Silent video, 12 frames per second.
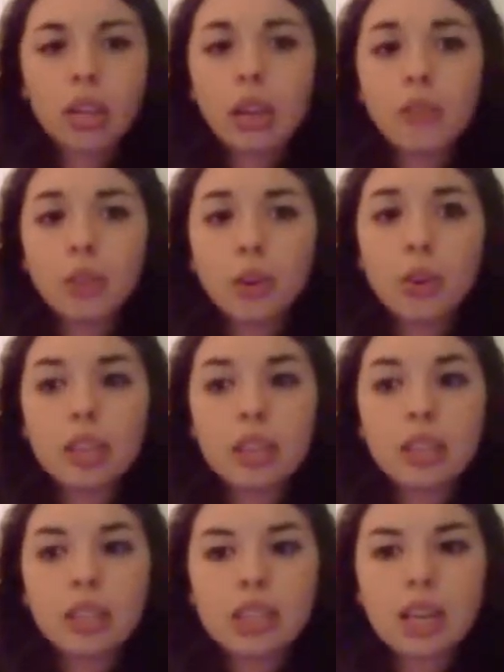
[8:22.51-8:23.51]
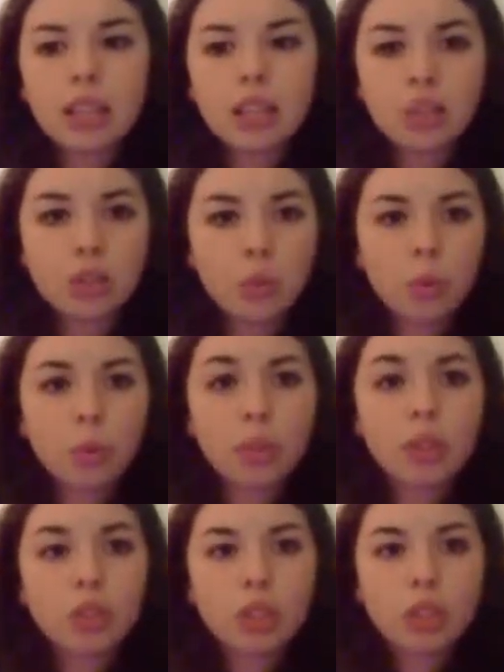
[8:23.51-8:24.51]
even though they didn't say this is a
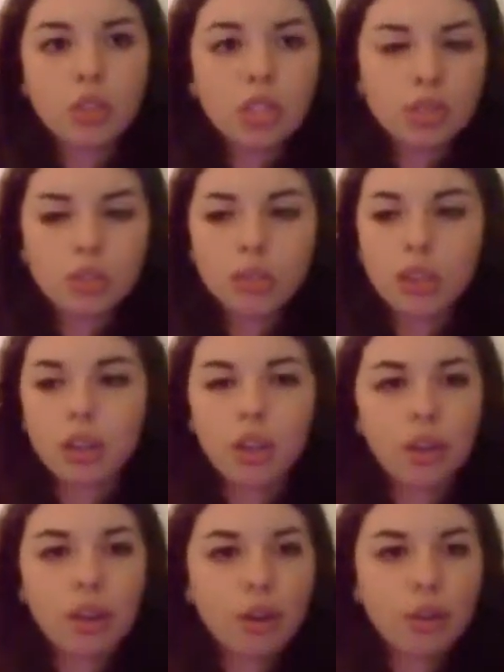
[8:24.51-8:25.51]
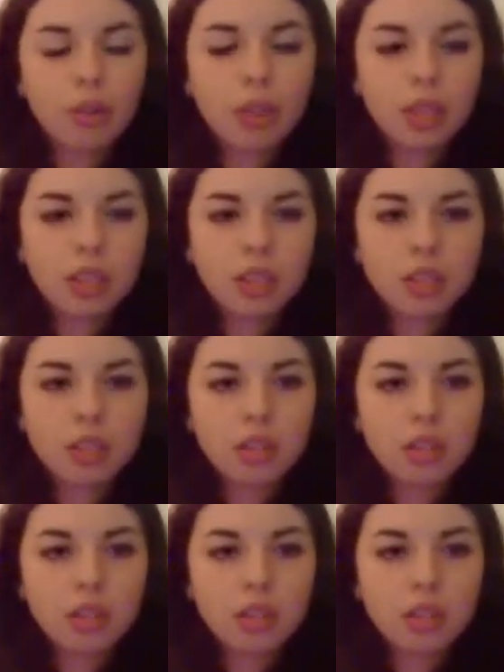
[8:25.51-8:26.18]
woman, you said she, so there you go. That's